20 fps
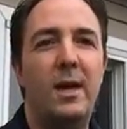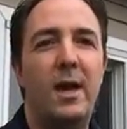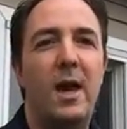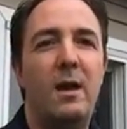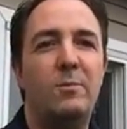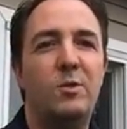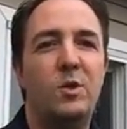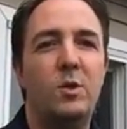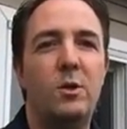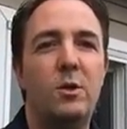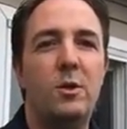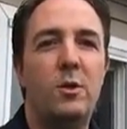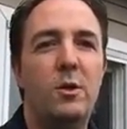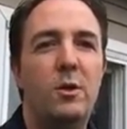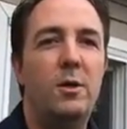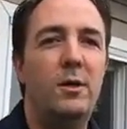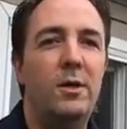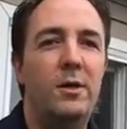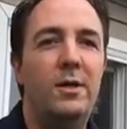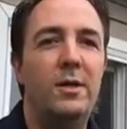optional
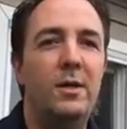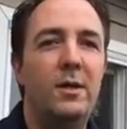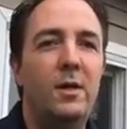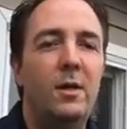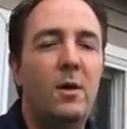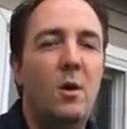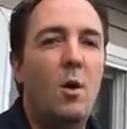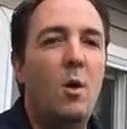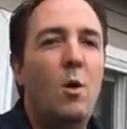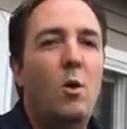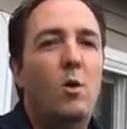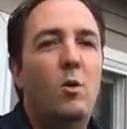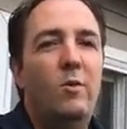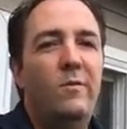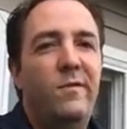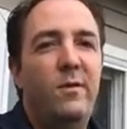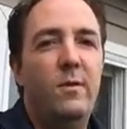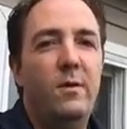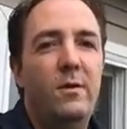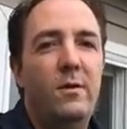hood
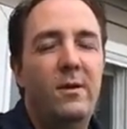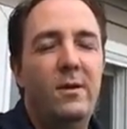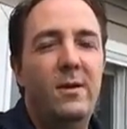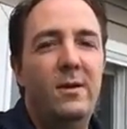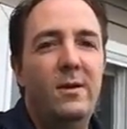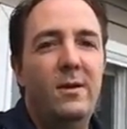over